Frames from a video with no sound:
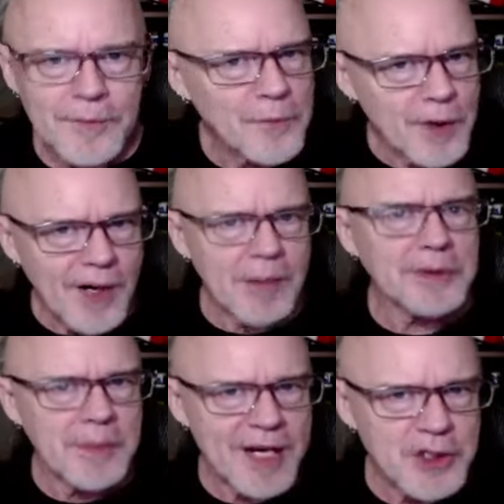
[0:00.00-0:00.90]
we're able
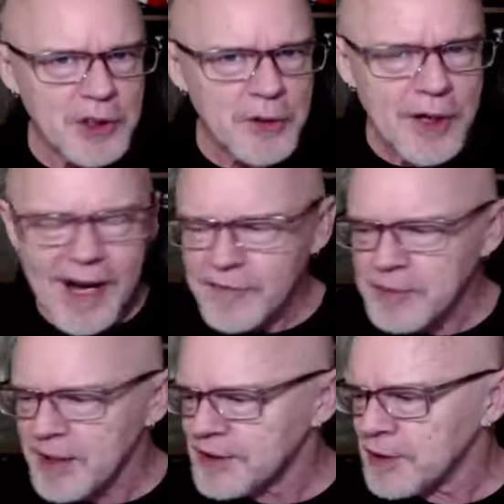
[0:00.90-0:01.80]
to make sure that
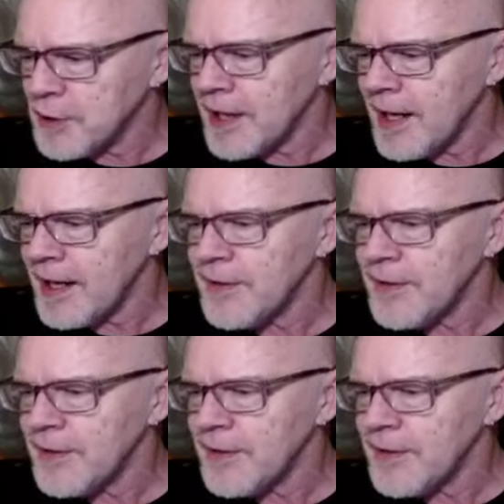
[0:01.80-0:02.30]
everybody's okay.